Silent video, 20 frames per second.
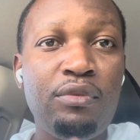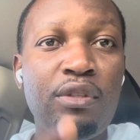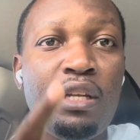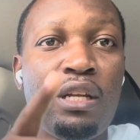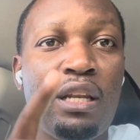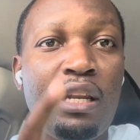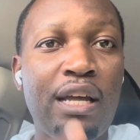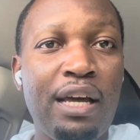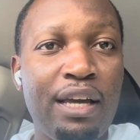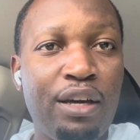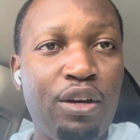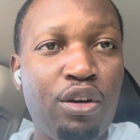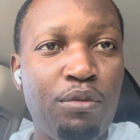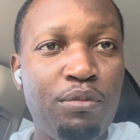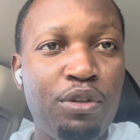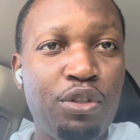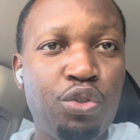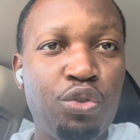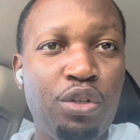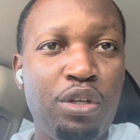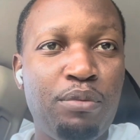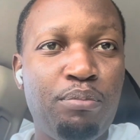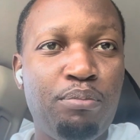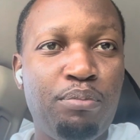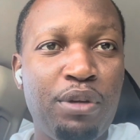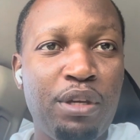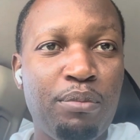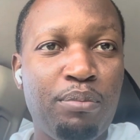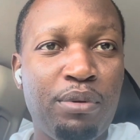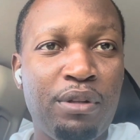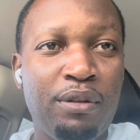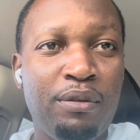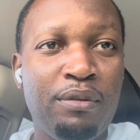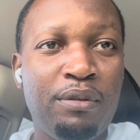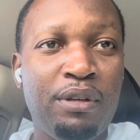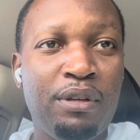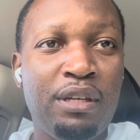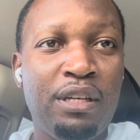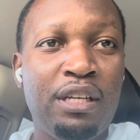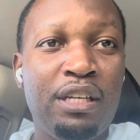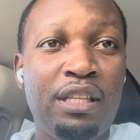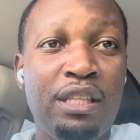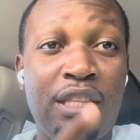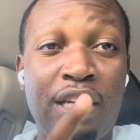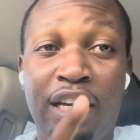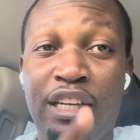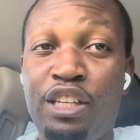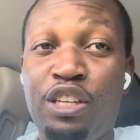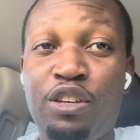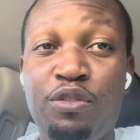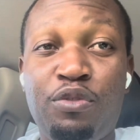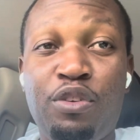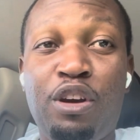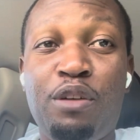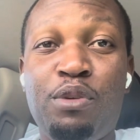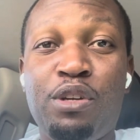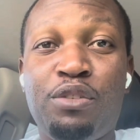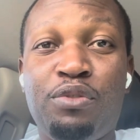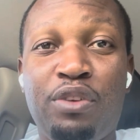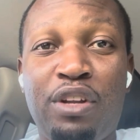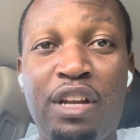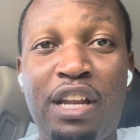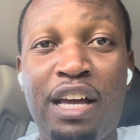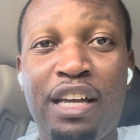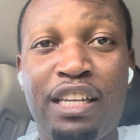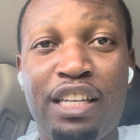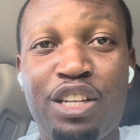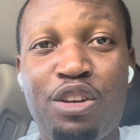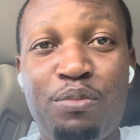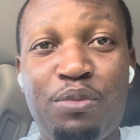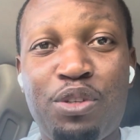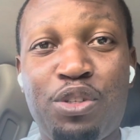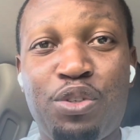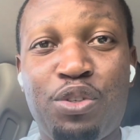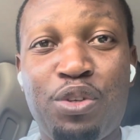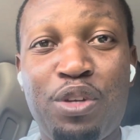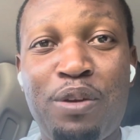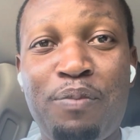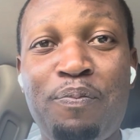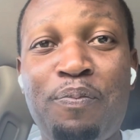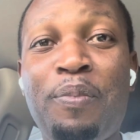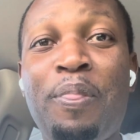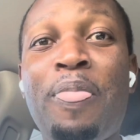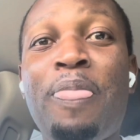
Like up the stream, people. Thank you very much for liking up the stream.